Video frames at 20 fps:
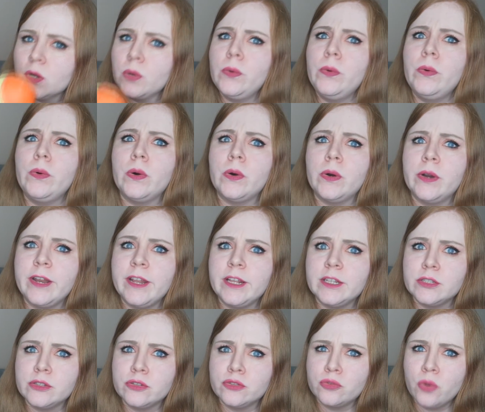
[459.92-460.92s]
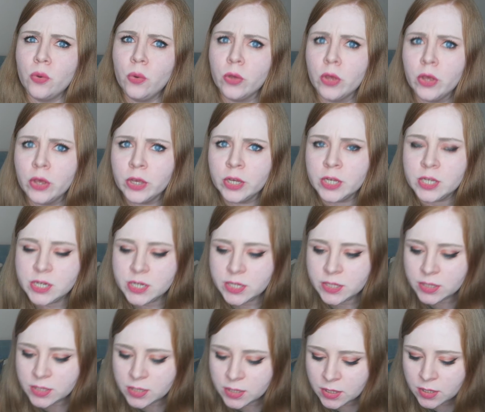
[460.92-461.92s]
Oh, it's so
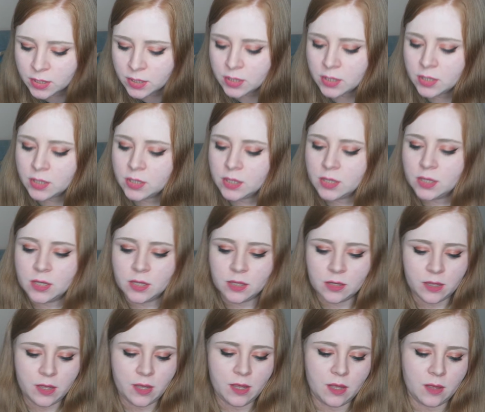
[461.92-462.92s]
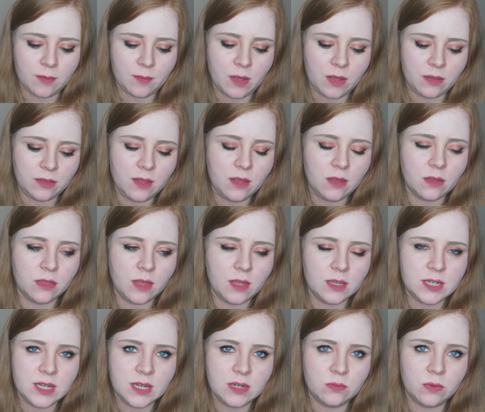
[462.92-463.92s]
good. I think
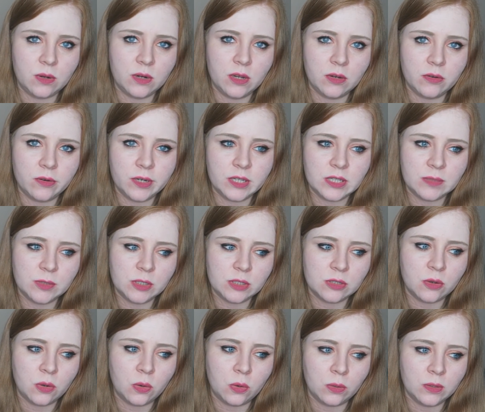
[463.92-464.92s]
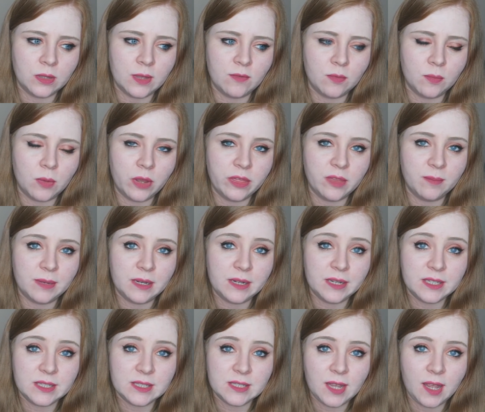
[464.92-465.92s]
they did one at Christmas called Never Mind the
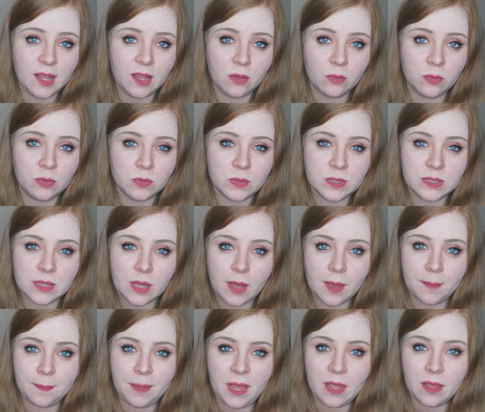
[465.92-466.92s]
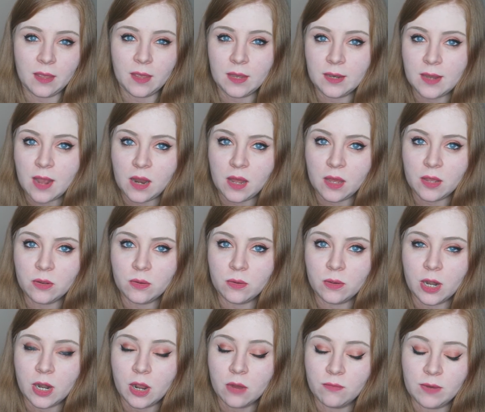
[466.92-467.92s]
Ballistic, which was pink and
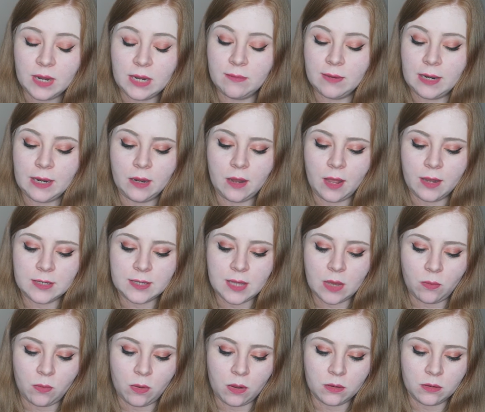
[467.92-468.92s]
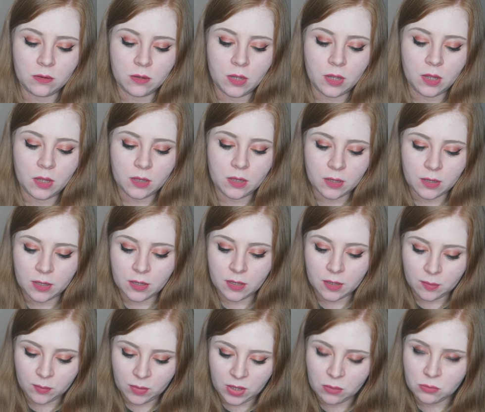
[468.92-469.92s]
yellow, and I really liked that one.
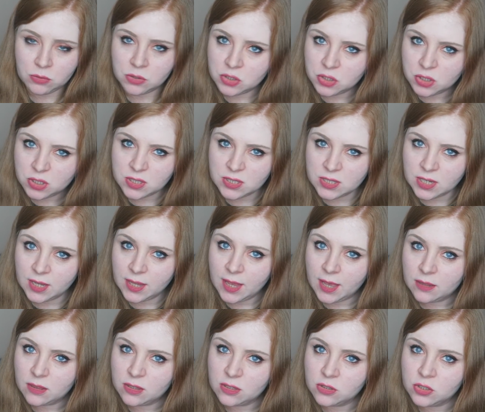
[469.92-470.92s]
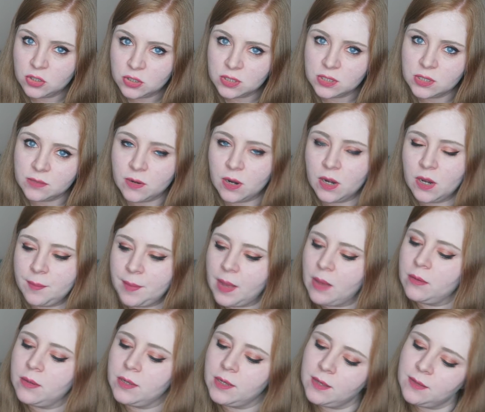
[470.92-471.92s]
It was just, again, just the right
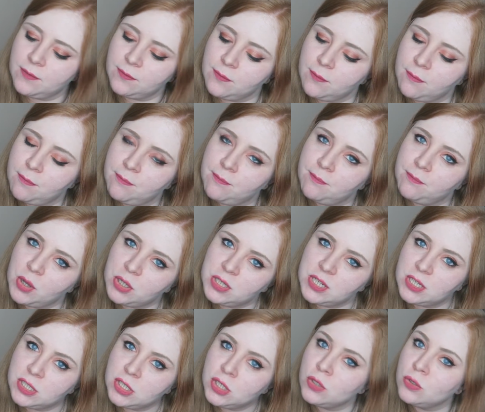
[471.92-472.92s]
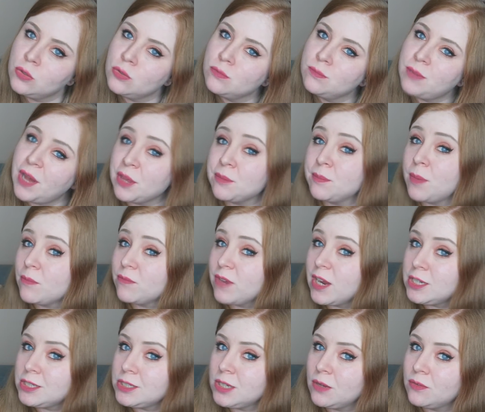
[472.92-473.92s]
amount of butter to bath bomb
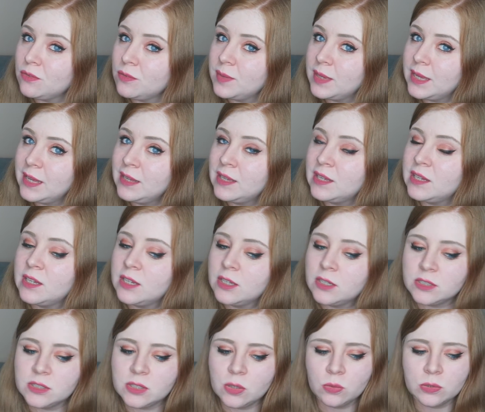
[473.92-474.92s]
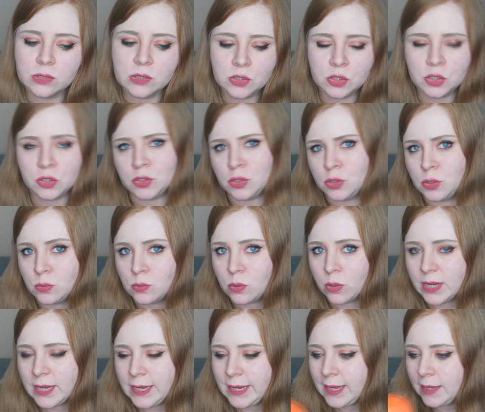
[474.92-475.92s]
ratio for me, so it wasn't too
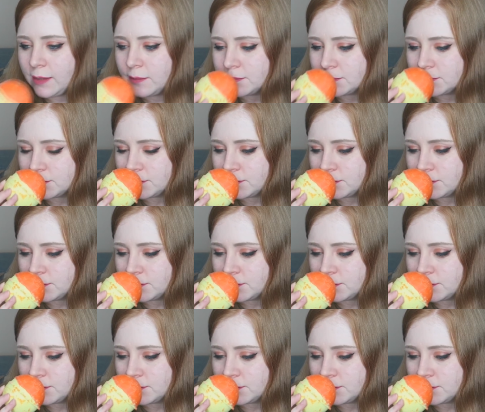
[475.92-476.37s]
oily.